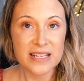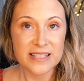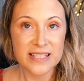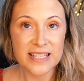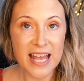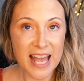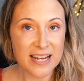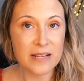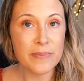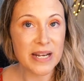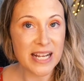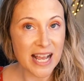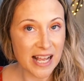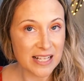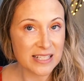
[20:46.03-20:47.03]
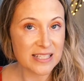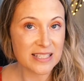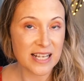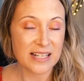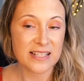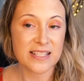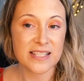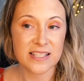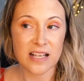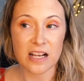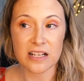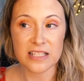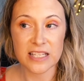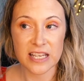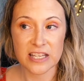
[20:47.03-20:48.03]
Did anybody else get
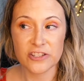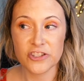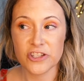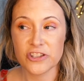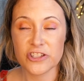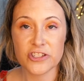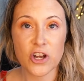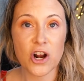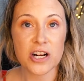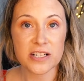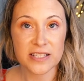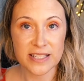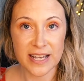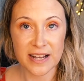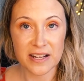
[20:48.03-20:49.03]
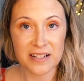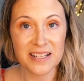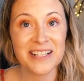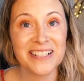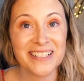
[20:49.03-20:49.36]
sucked into the Tarte sale?